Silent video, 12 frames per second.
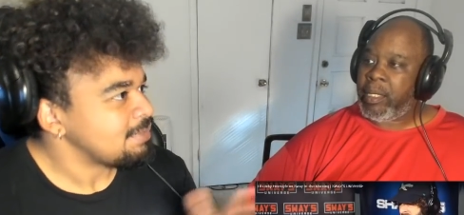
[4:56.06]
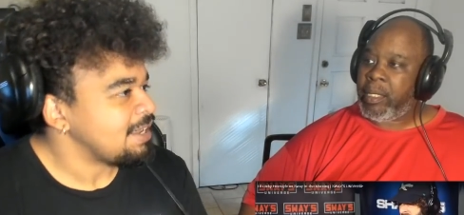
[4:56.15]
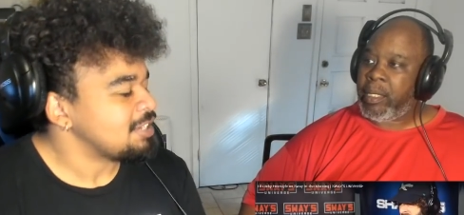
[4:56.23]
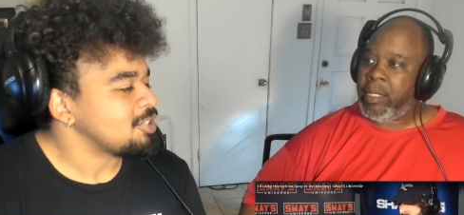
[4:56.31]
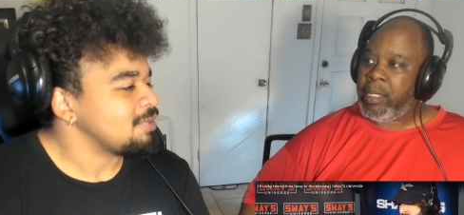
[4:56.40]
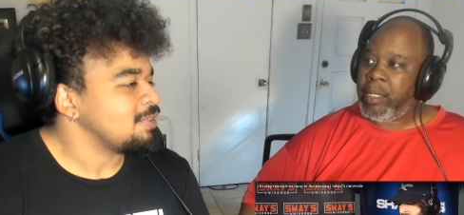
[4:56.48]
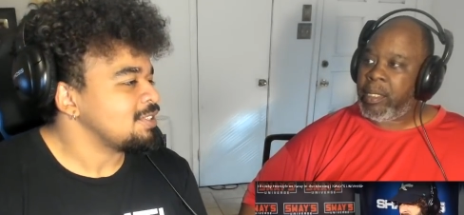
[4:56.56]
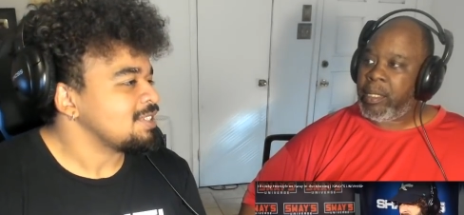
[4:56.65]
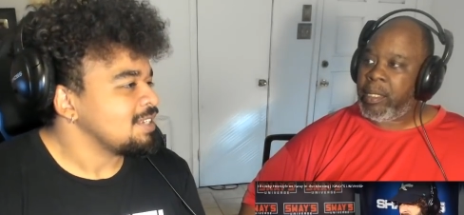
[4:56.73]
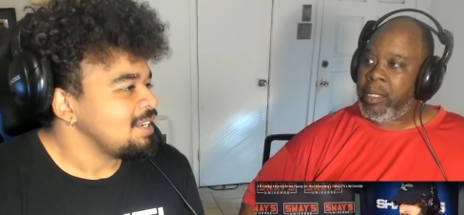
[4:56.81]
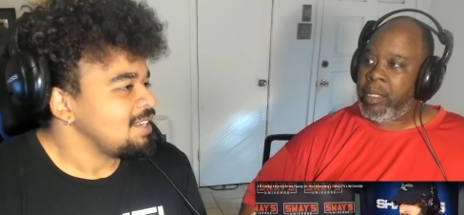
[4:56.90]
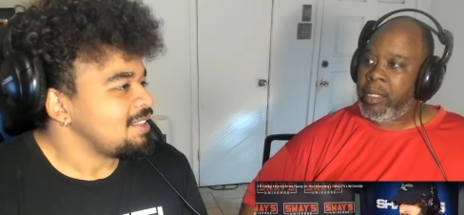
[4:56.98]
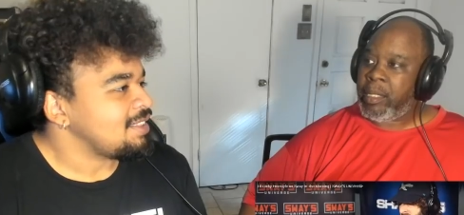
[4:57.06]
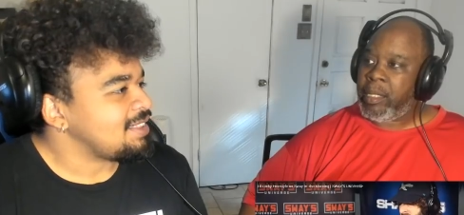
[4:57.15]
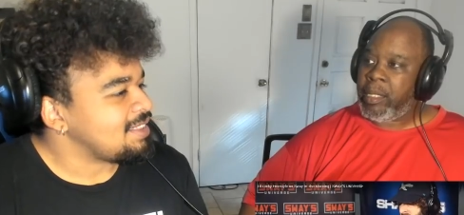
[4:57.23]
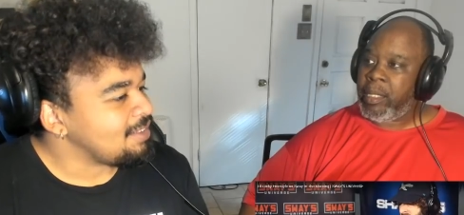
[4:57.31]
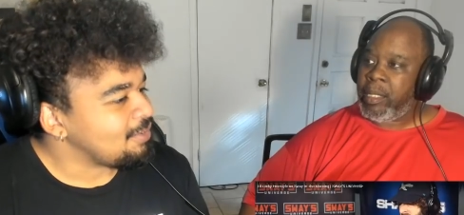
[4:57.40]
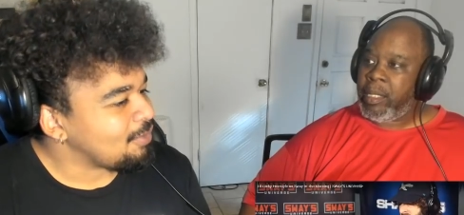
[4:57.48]
Speaker 1: mainstream ones.
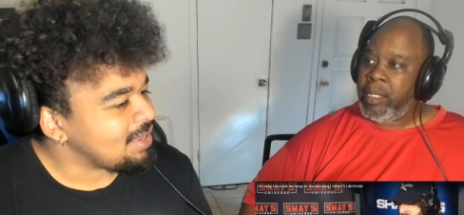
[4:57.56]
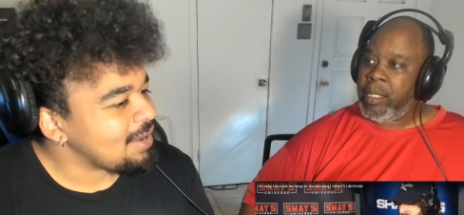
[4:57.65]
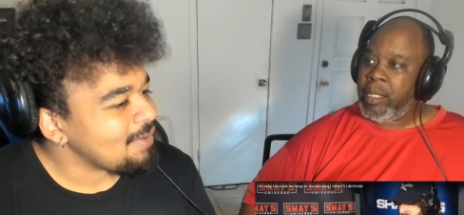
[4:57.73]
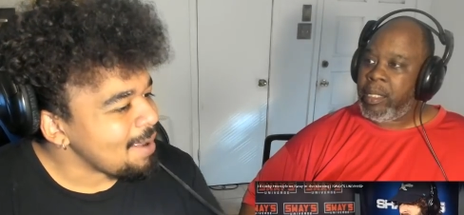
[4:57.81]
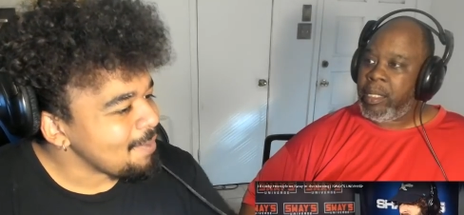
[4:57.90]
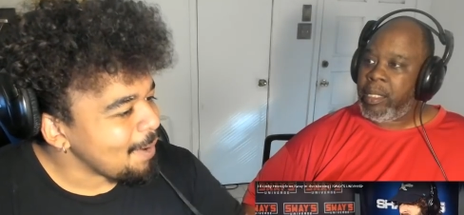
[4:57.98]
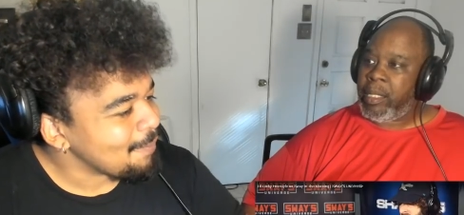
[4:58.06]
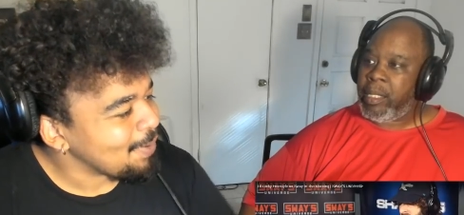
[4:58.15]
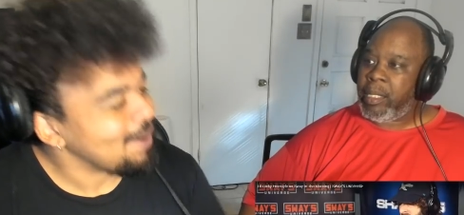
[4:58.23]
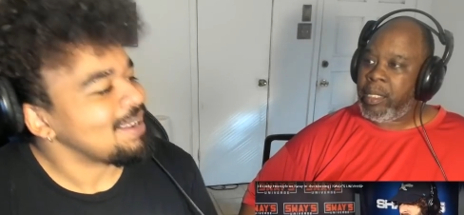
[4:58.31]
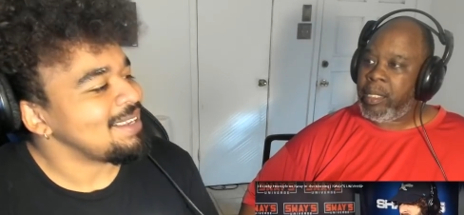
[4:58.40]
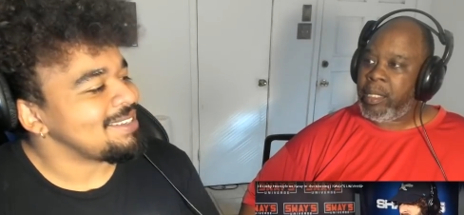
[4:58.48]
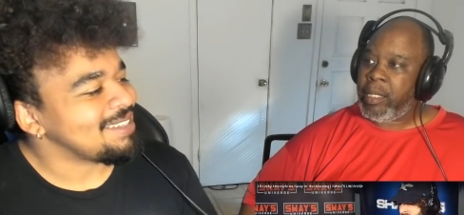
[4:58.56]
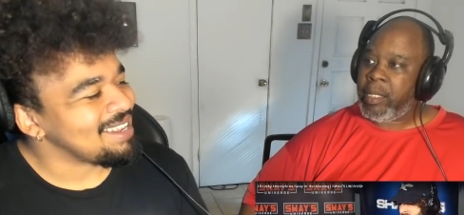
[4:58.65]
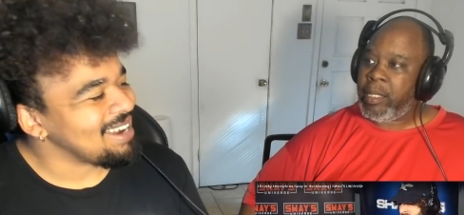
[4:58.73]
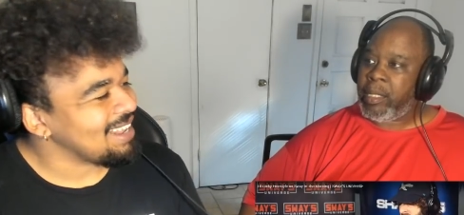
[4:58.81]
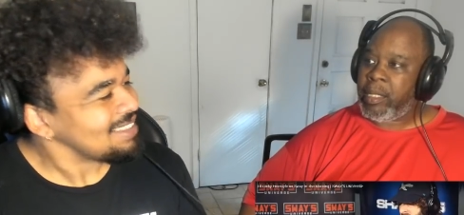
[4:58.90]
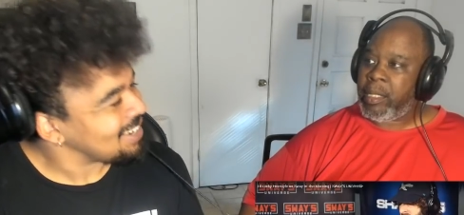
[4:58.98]
When they rap about Perkies, they're
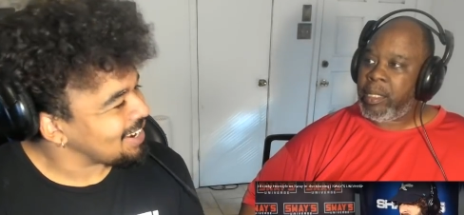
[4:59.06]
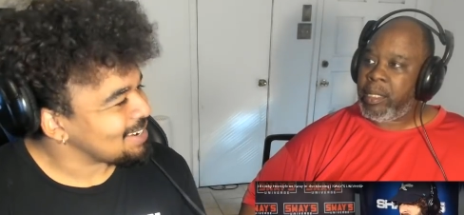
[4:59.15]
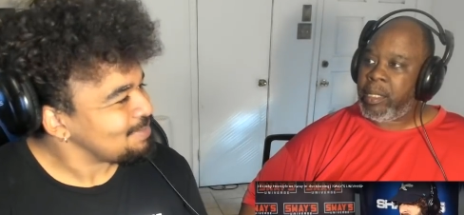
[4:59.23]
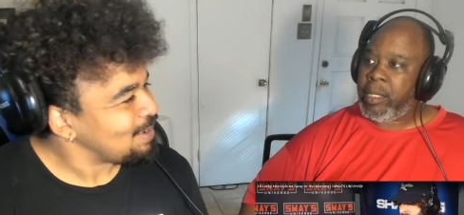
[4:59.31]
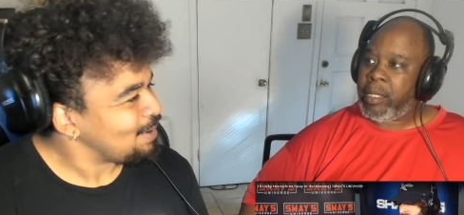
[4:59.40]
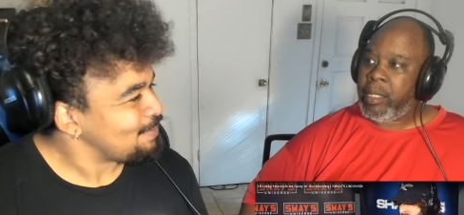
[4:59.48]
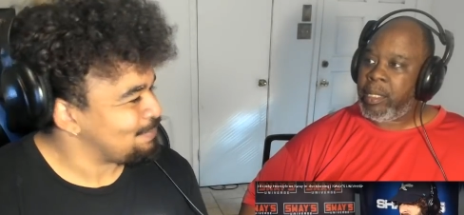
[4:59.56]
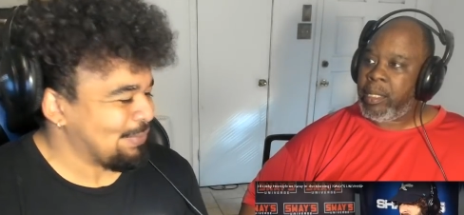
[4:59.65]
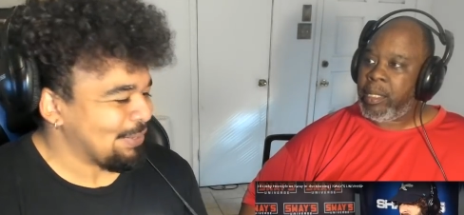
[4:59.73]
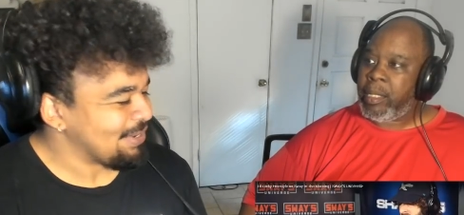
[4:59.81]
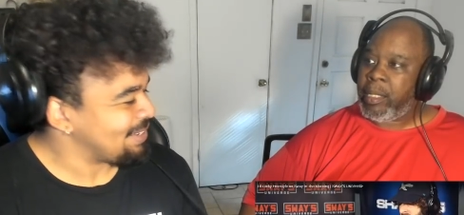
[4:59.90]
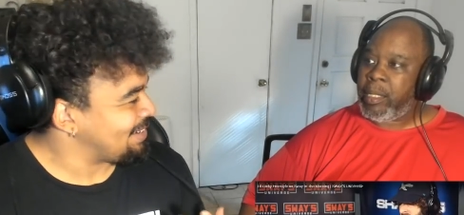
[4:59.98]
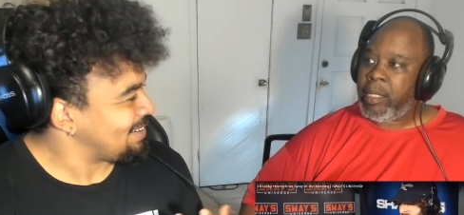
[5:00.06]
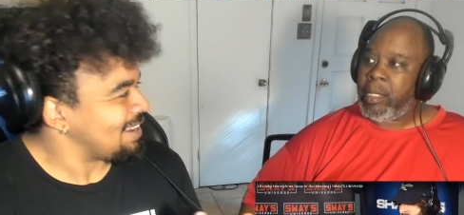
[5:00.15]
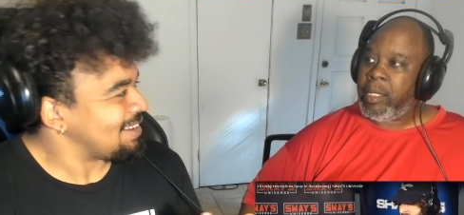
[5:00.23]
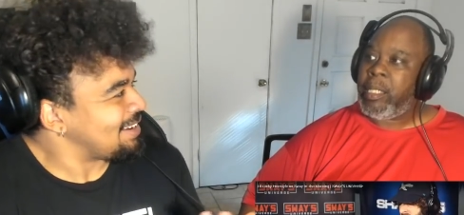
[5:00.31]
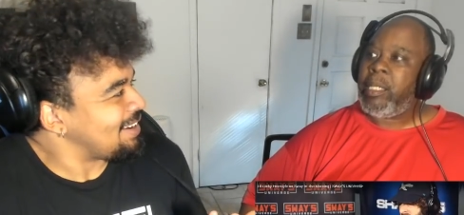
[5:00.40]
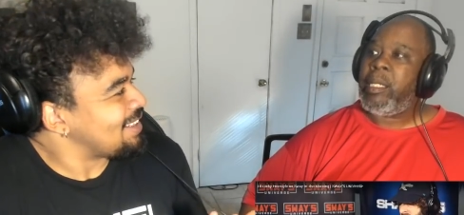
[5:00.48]
not talking about Perk. They're
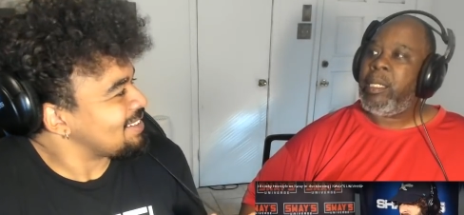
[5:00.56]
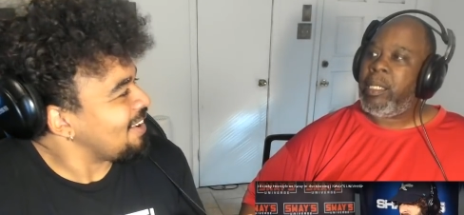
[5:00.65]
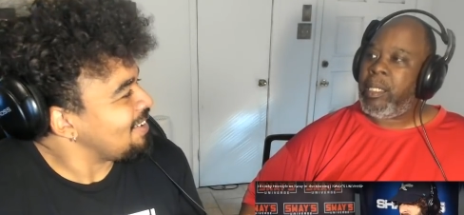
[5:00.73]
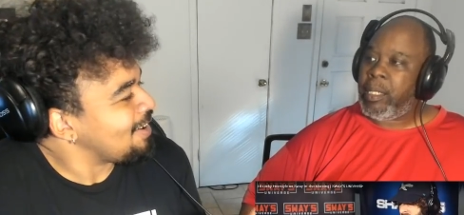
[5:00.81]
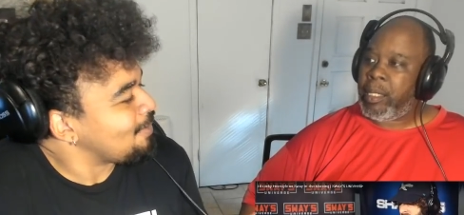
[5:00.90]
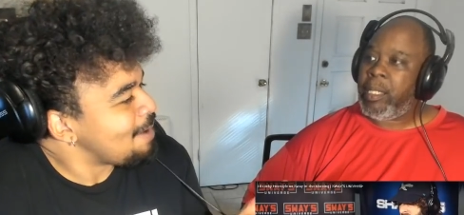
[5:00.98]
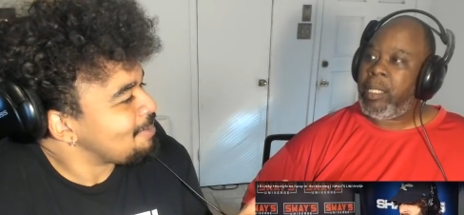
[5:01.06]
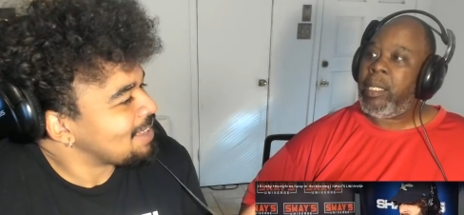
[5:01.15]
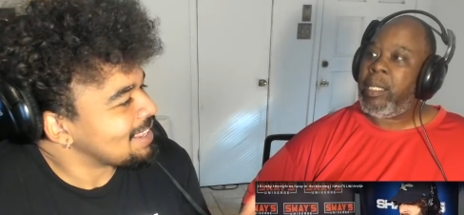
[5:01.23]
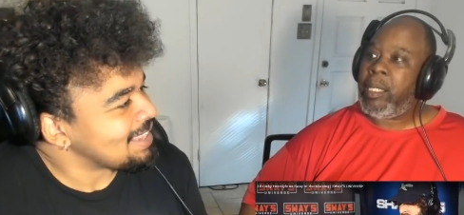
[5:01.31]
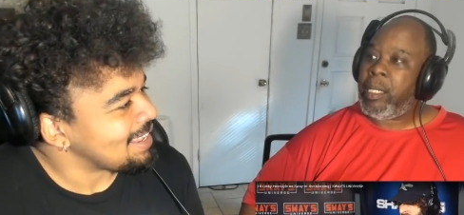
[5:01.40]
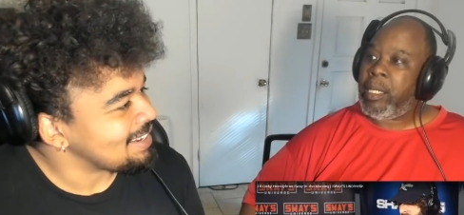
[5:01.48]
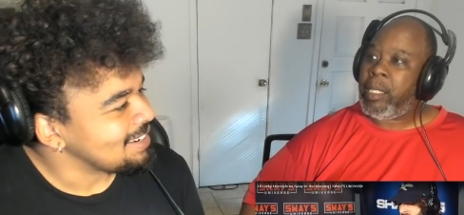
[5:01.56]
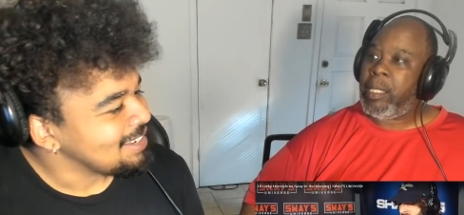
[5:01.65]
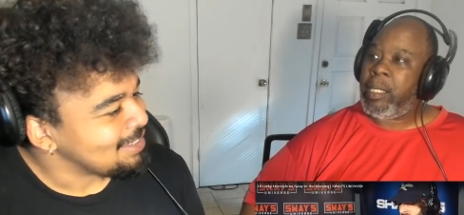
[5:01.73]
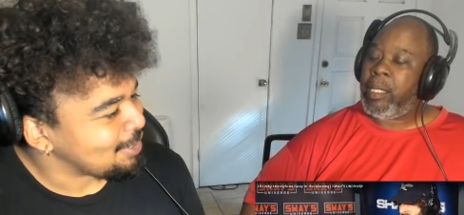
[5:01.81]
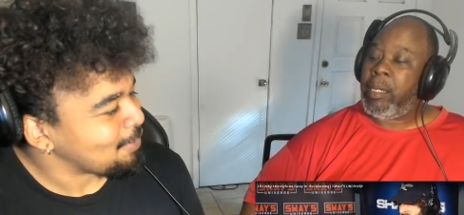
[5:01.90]
not. They're not. Talk, they're not rapping like that. They're